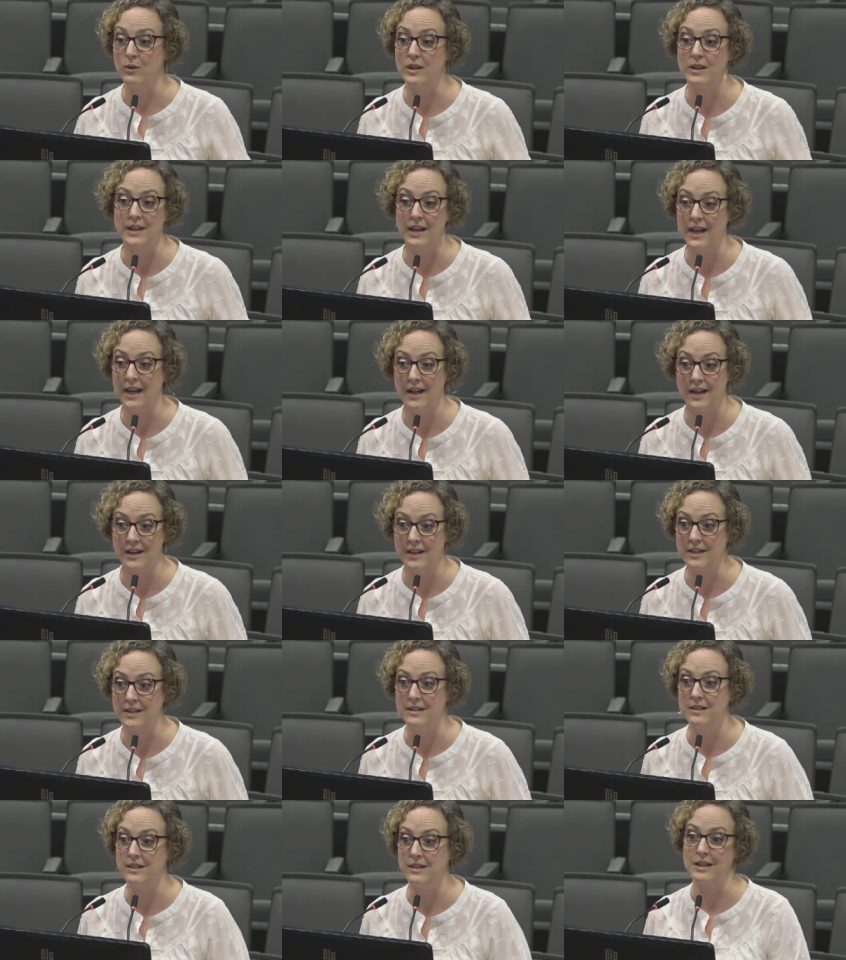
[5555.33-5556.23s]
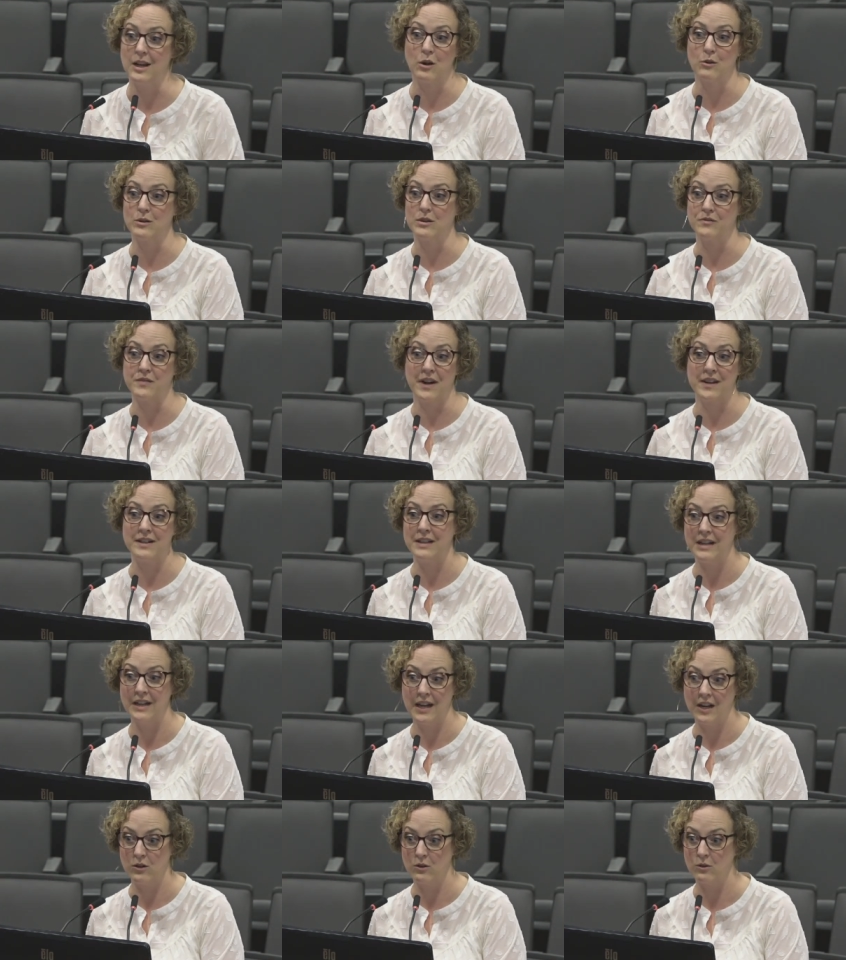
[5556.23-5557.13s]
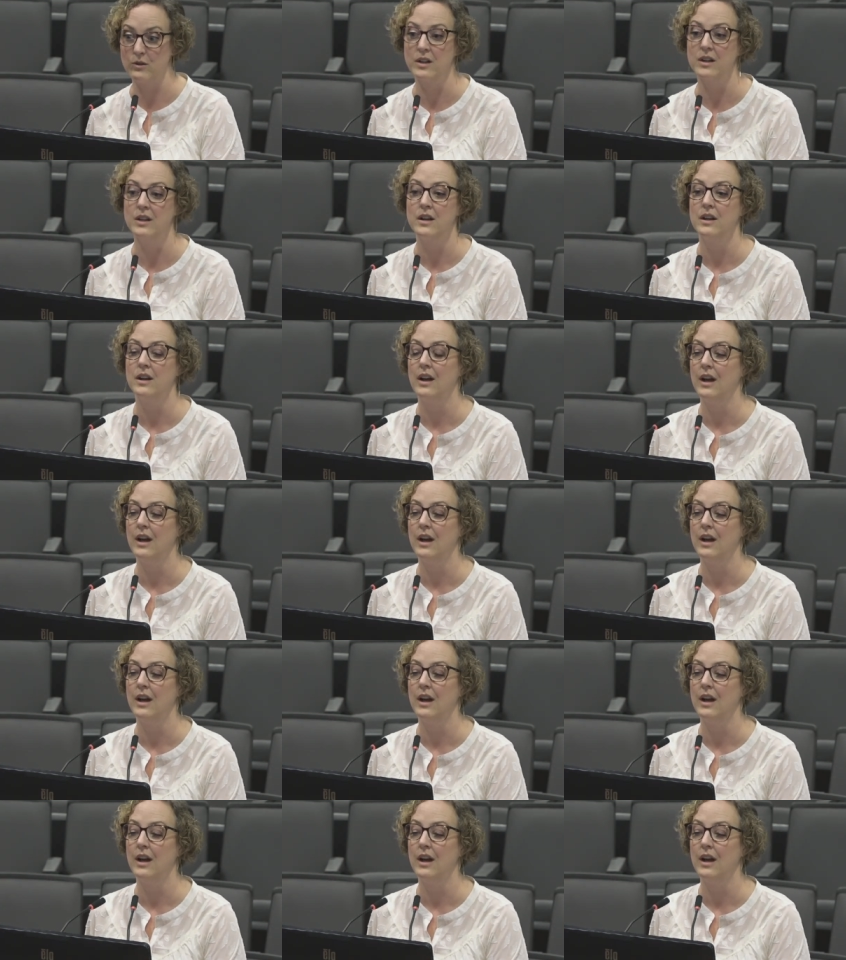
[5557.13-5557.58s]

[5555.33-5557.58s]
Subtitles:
that they had it and now are finding out